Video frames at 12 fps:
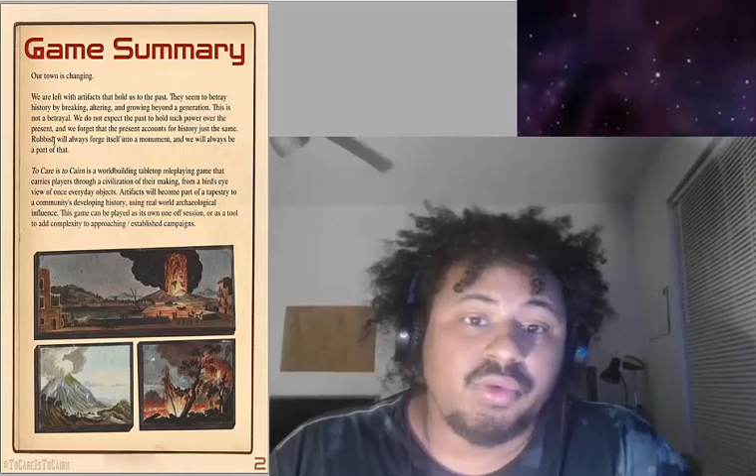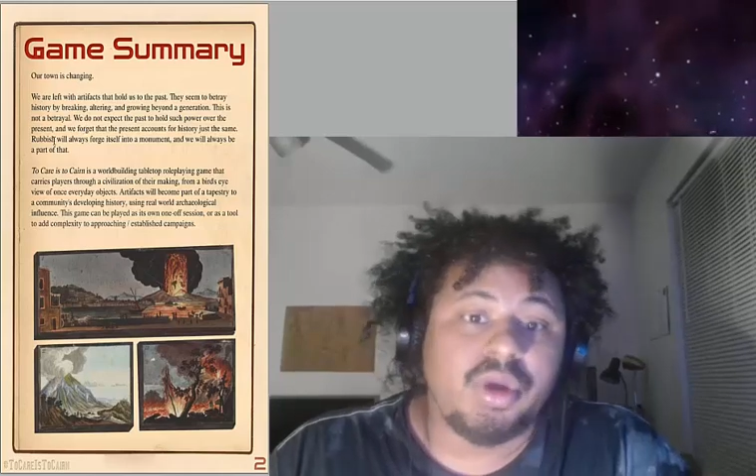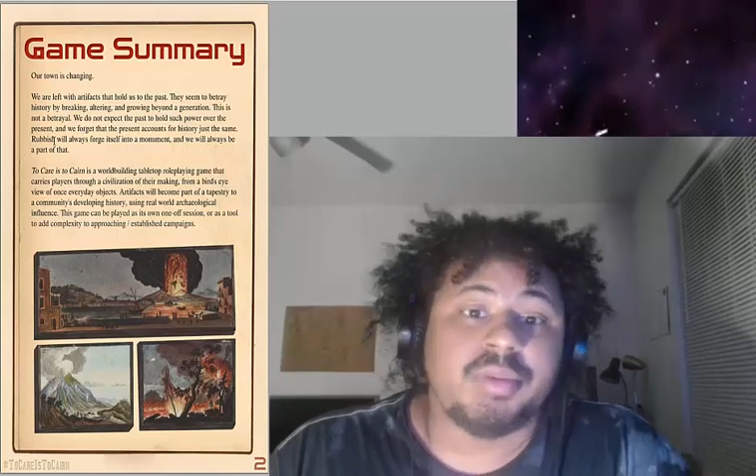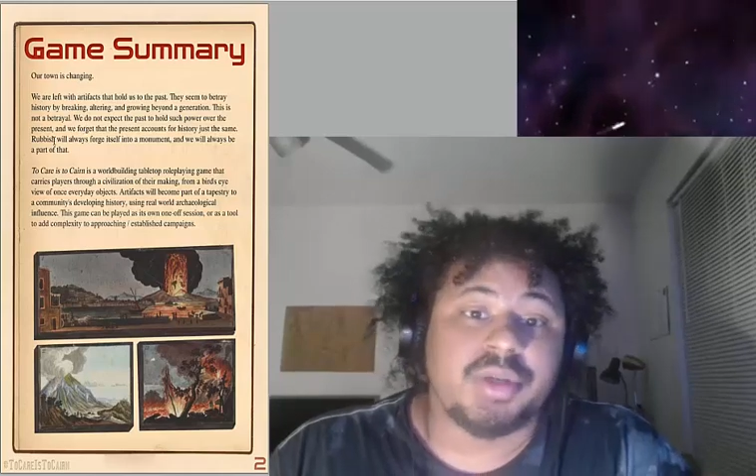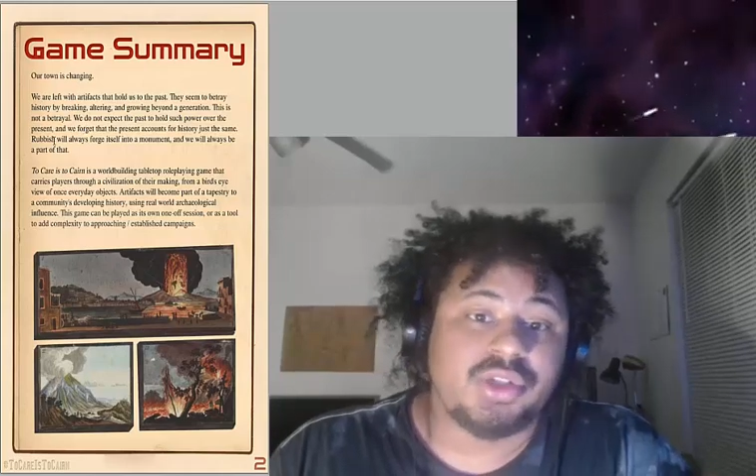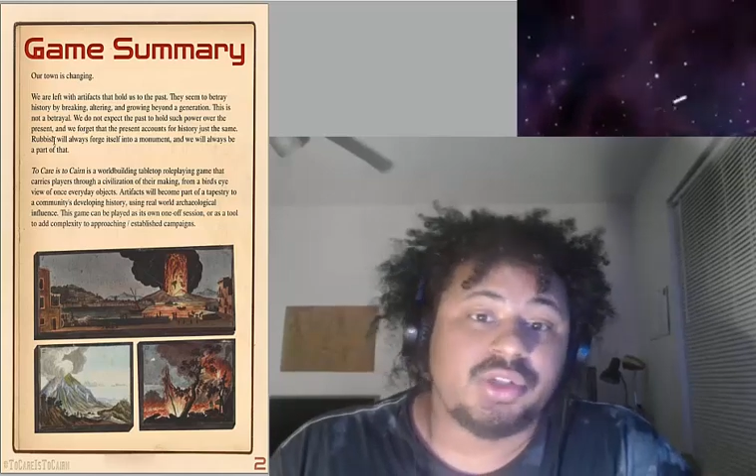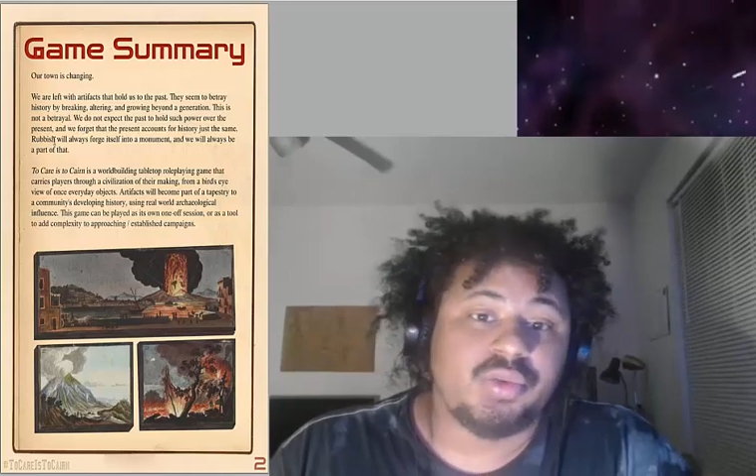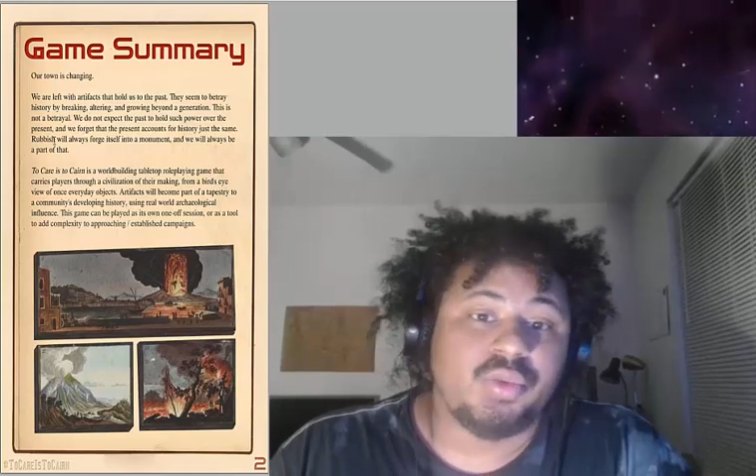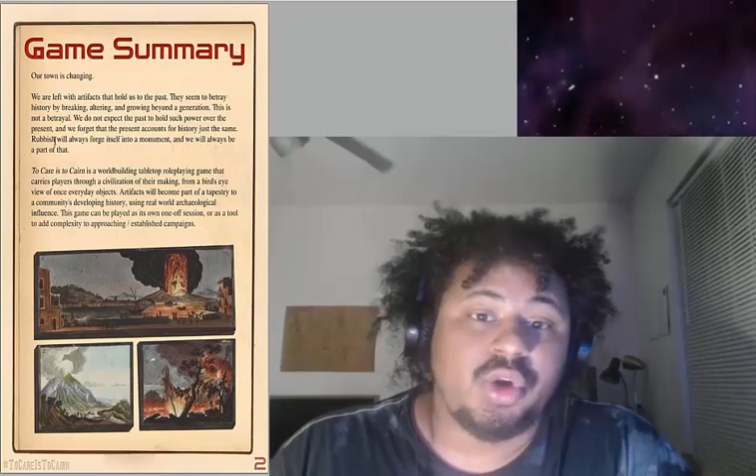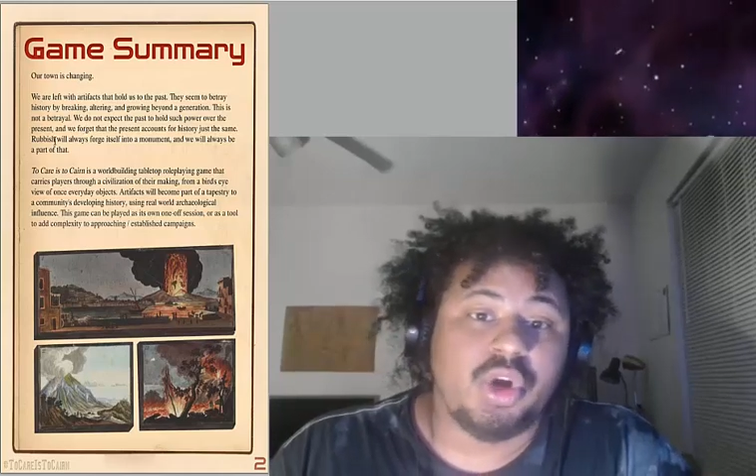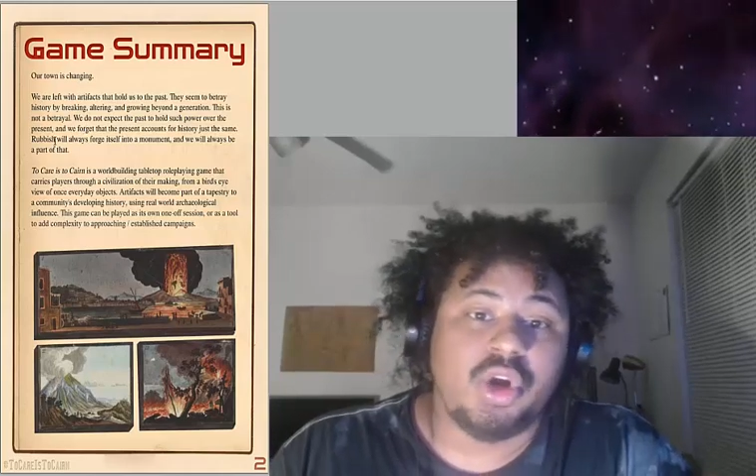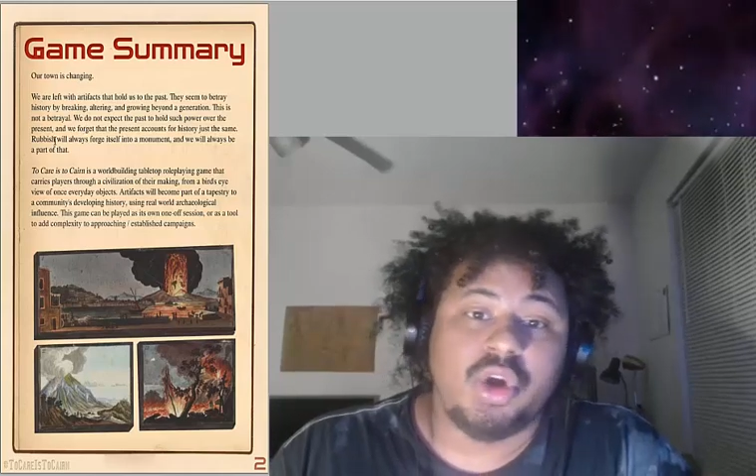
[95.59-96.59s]
Rubbish
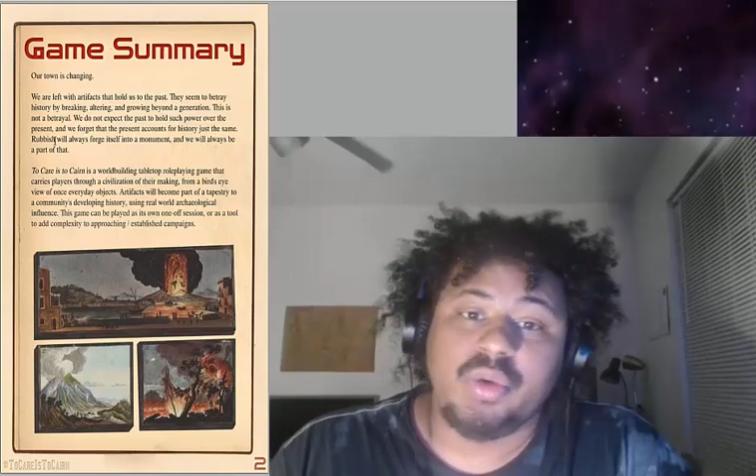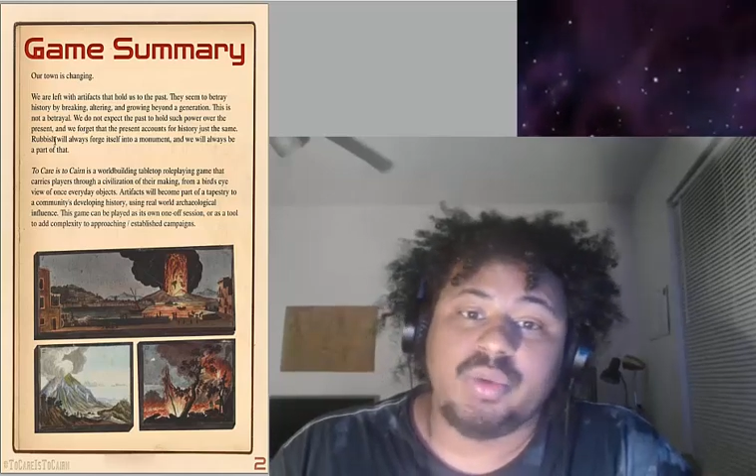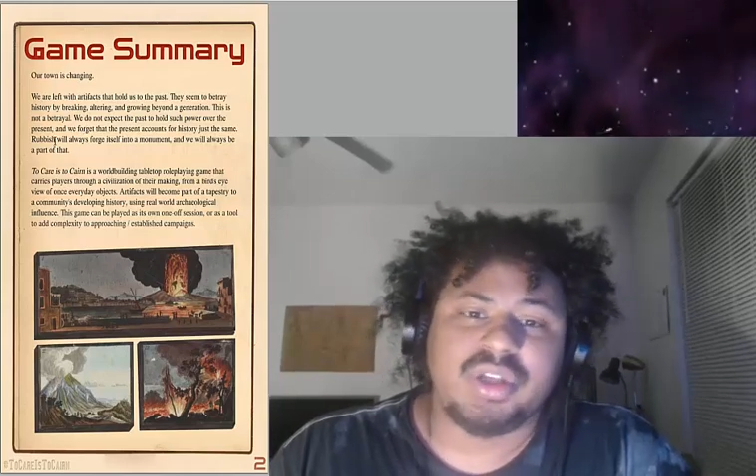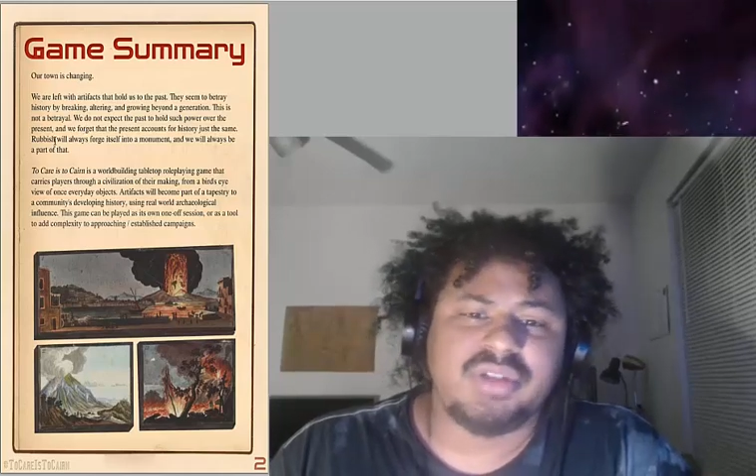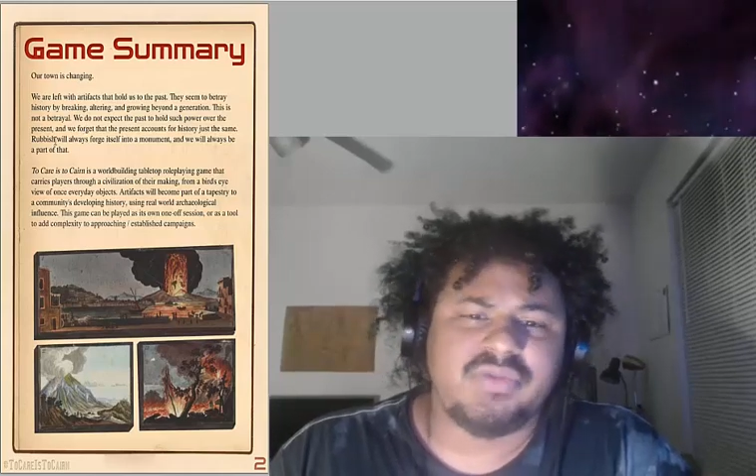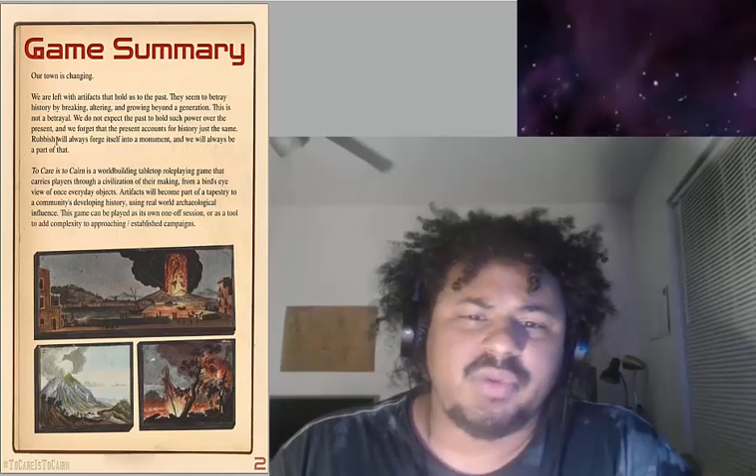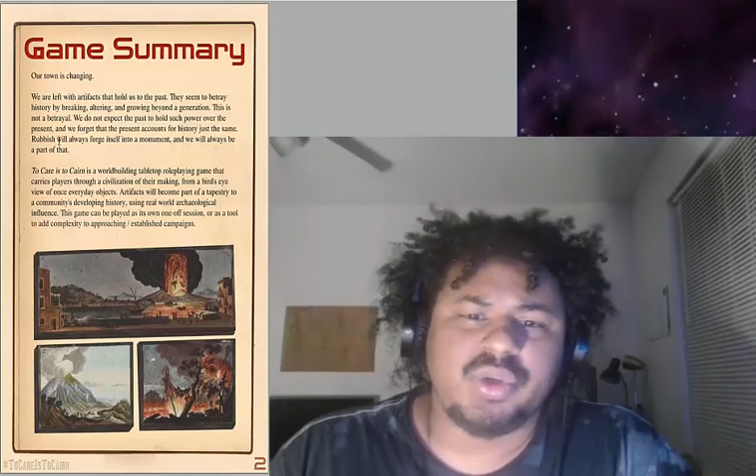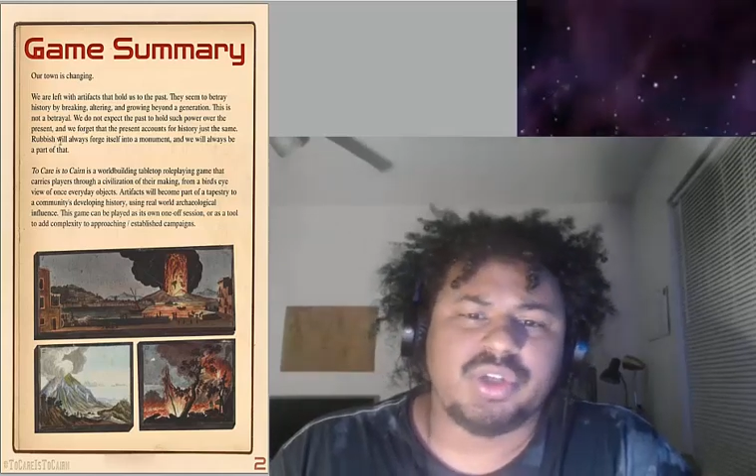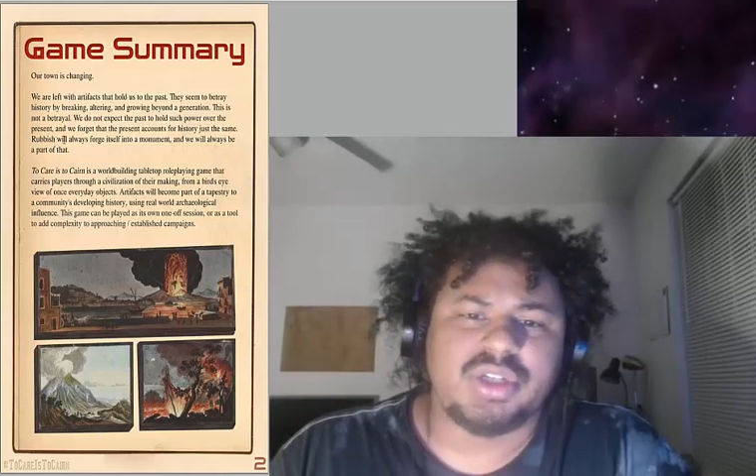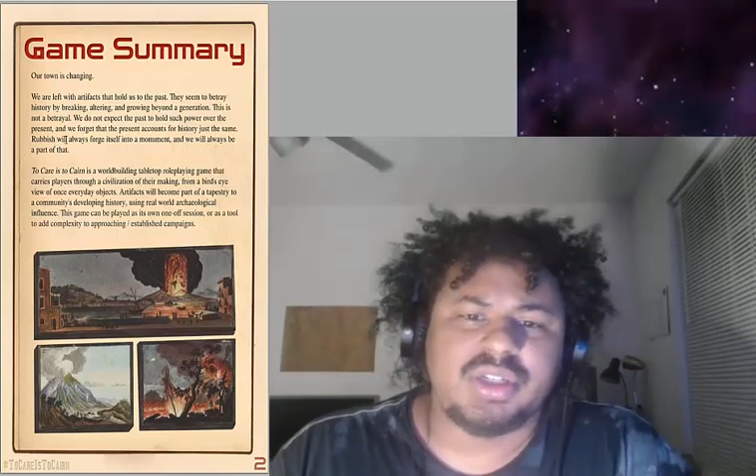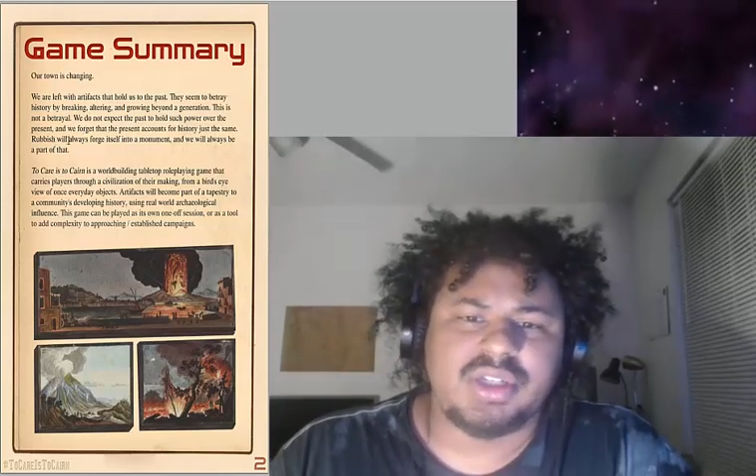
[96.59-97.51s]
will always forge